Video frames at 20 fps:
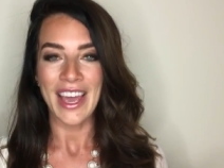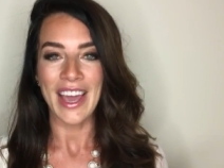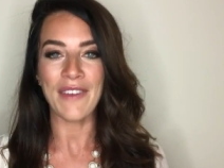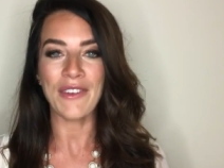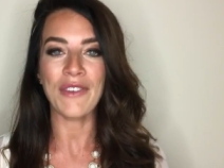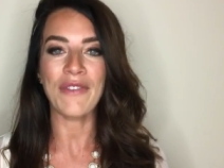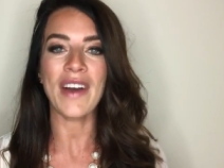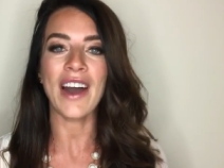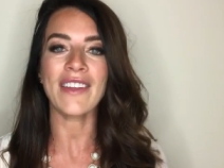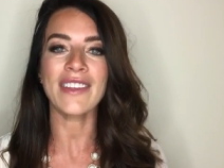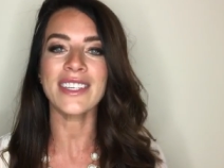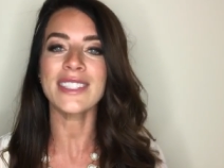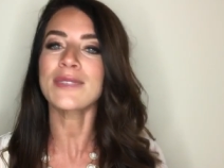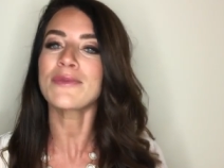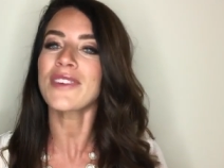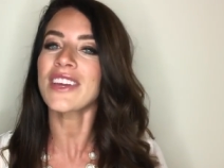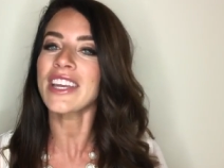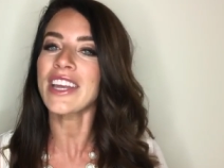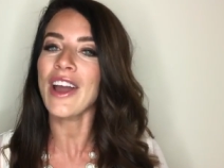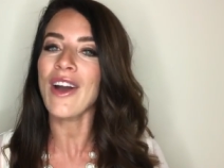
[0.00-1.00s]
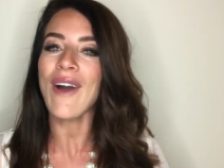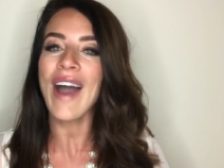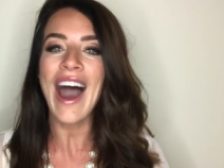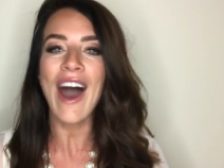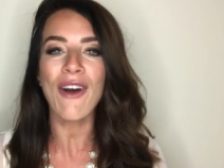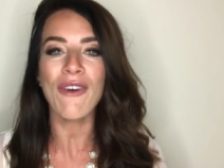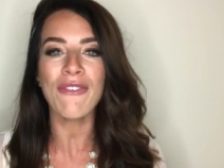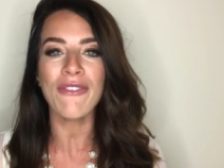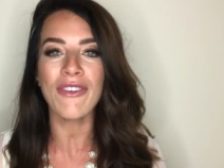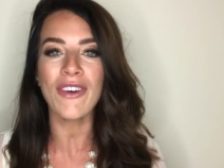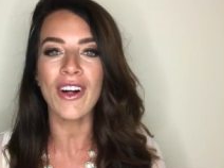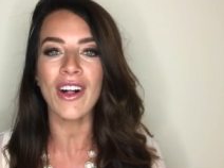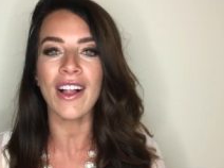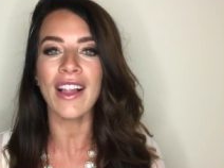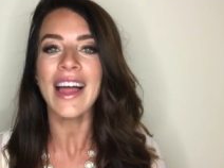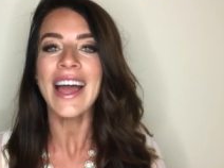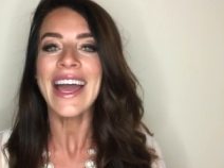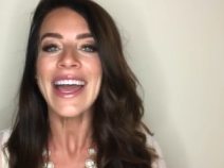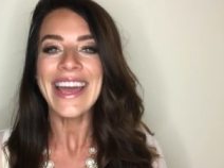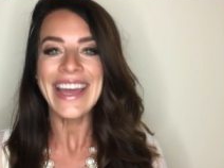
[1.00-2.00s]
If you found this video
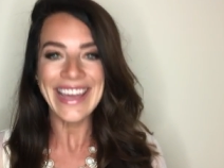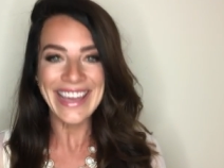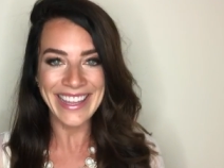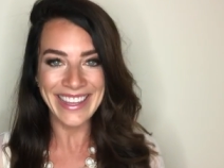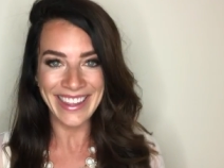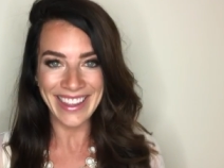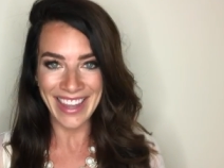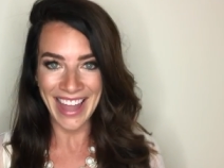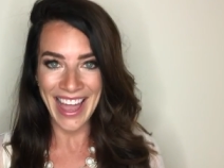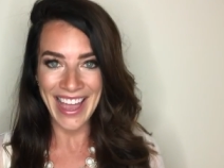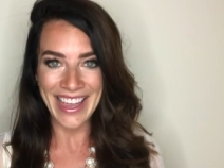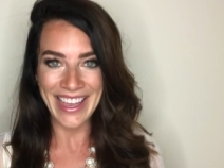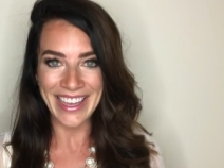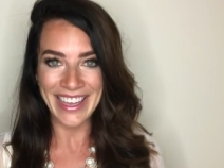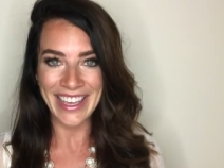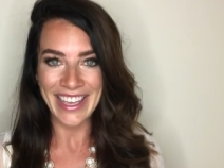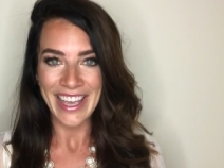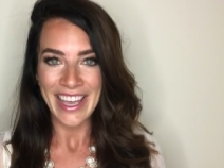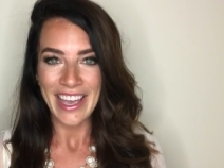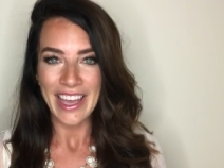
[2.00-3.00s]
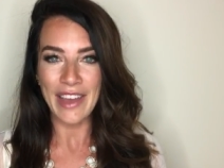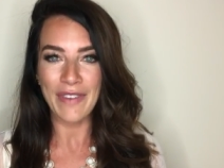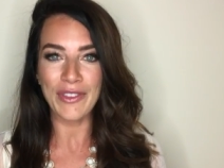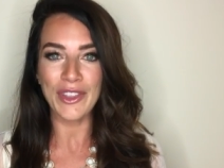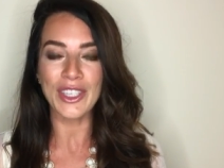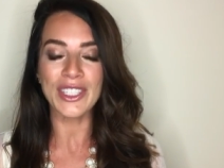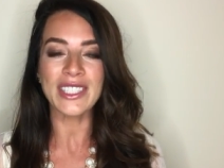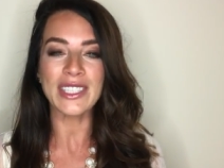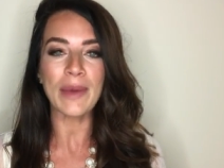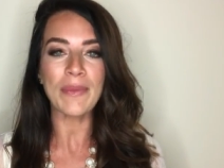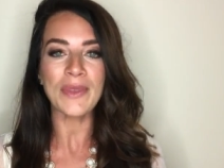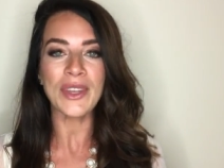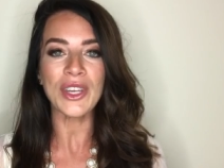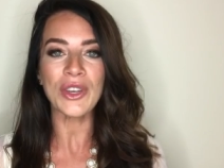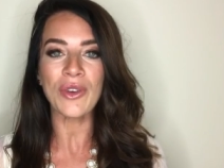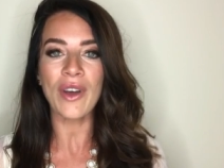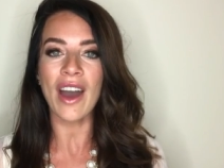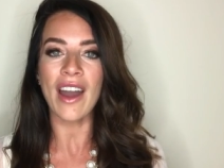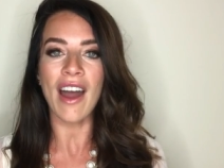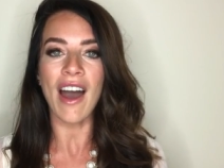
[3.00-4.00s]
helpful, hit like. If there's something
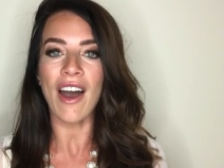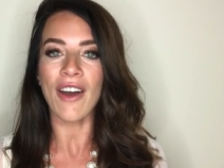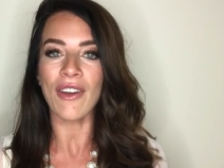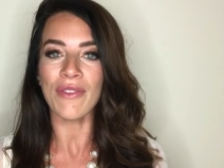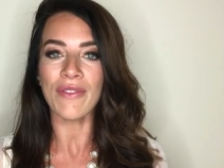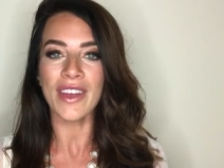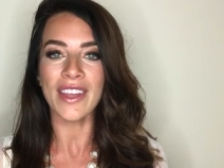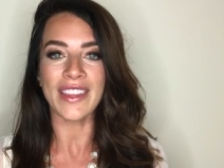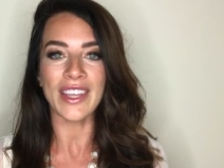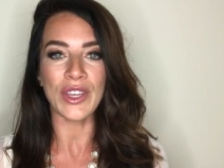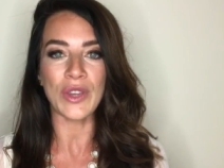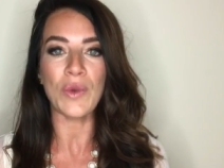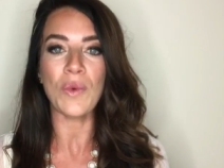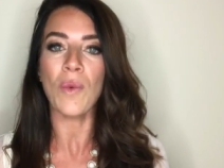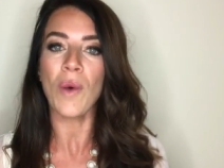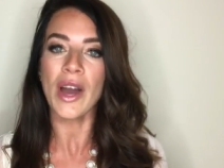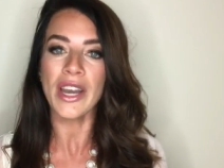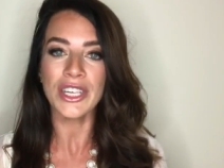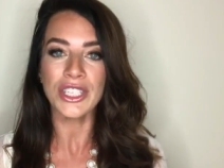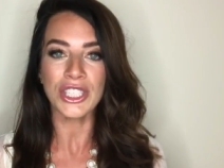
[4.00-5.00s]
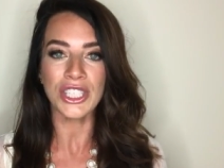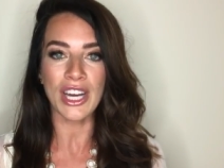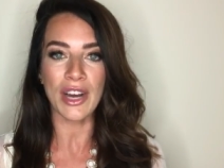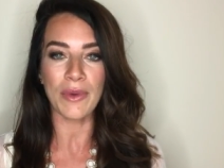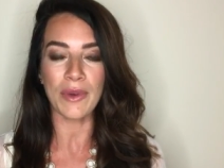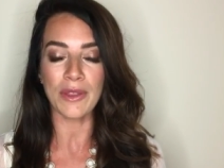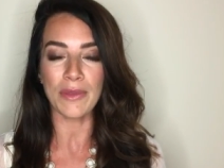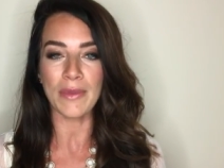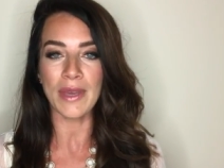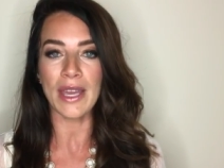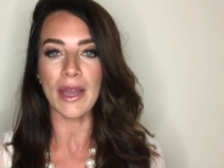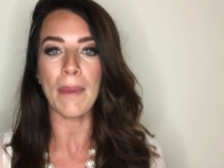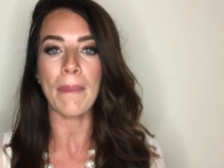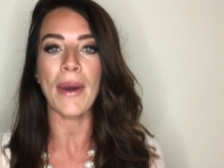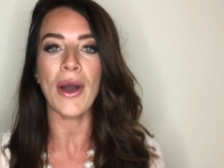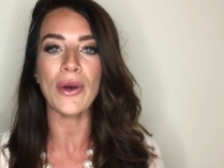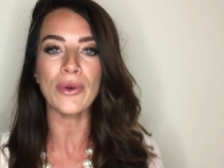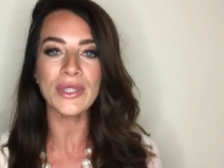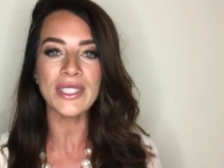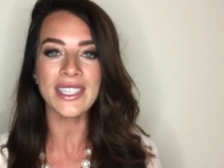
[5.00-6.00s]
you got out of it that you want to share with me,
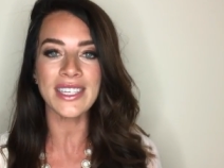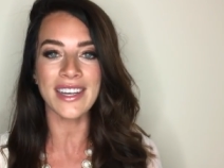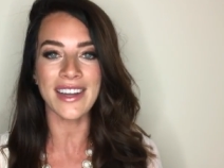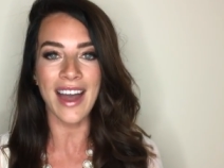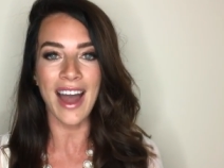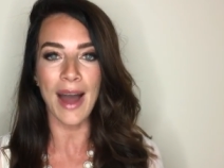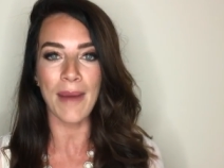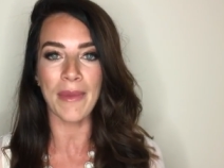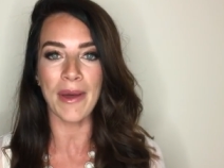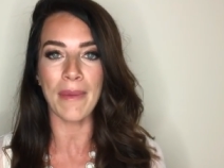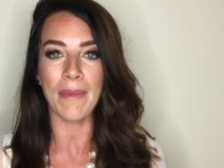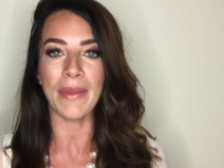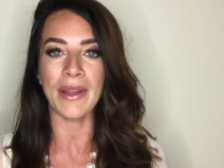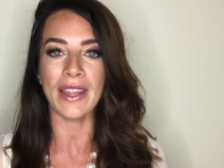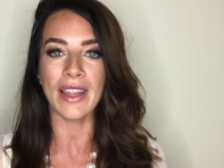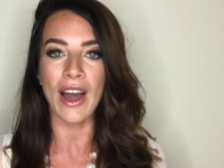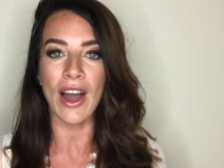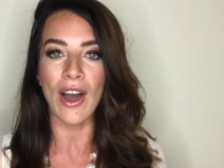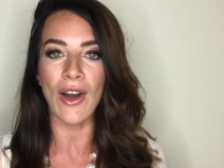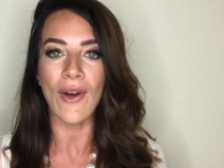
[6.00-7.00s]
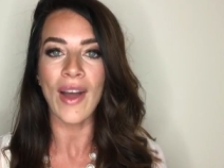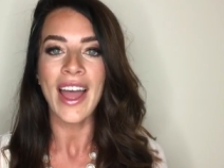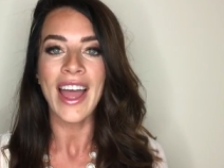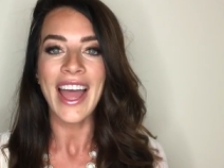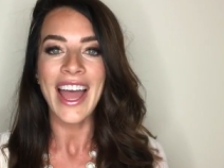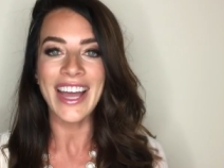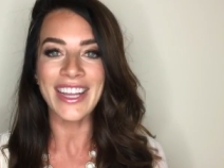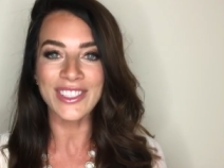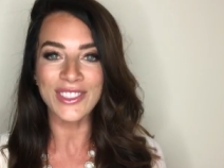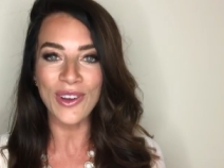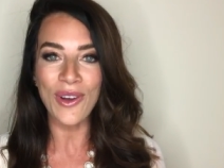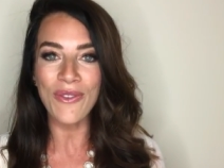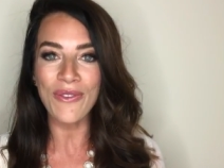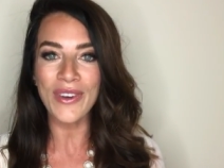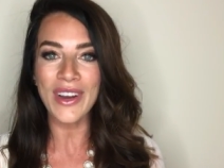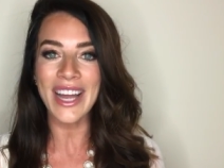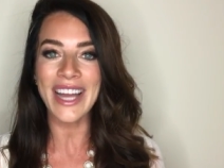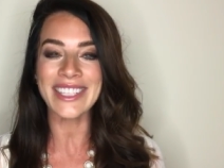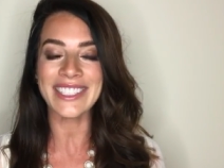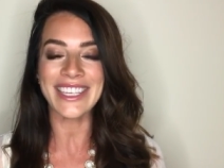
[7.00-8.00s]
post a comment below. And don't
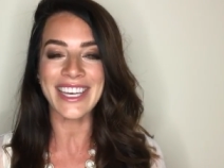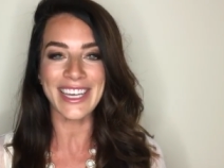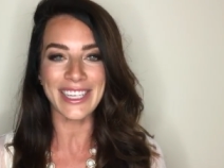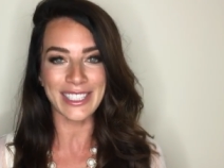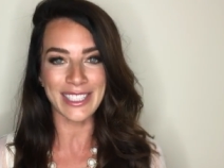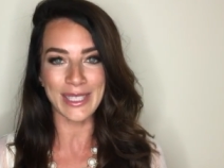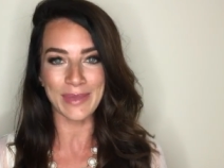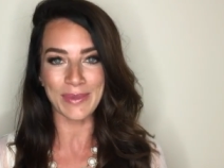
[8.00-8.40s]
forget to hit